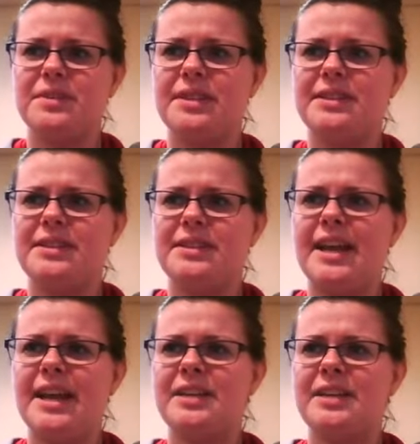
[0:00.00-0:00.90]

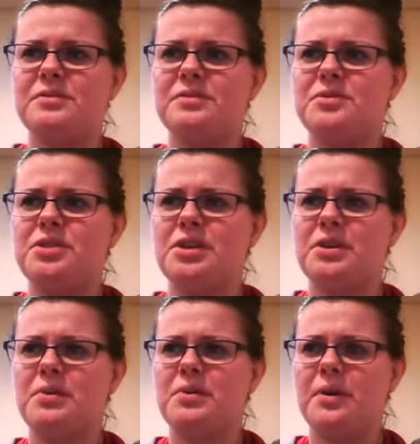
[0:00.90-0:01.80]
today
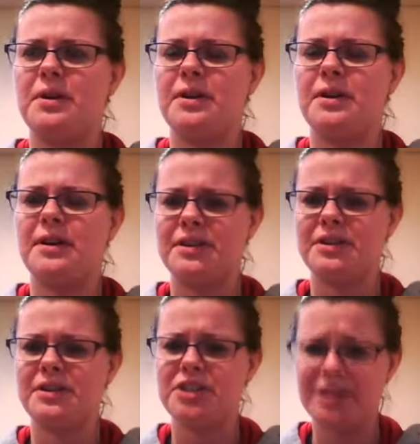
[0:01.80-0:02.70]
she ordered
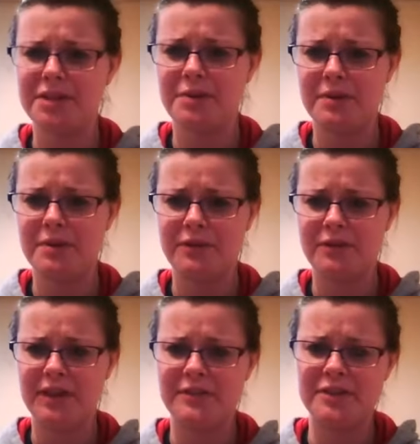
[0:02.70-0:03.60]
because she didn't know what
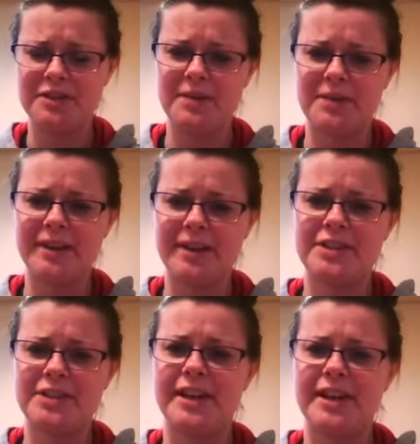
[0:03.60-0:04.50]
flavor she wanted of
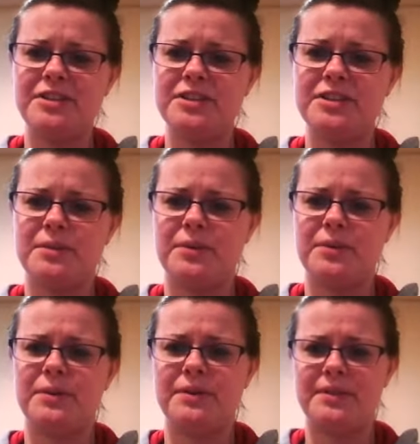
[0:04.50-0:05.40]
Shakeology, so we
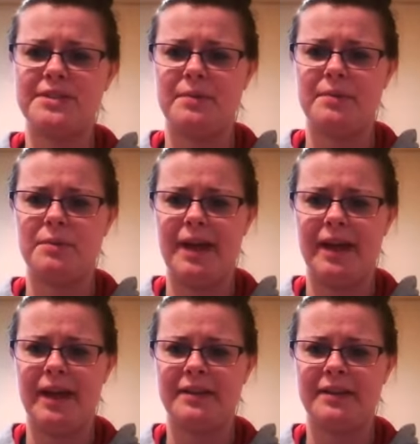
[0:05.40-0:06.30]
ordered the sample
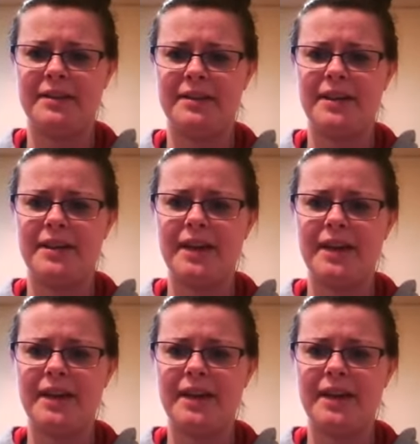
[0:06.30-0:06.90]
pack, okay. and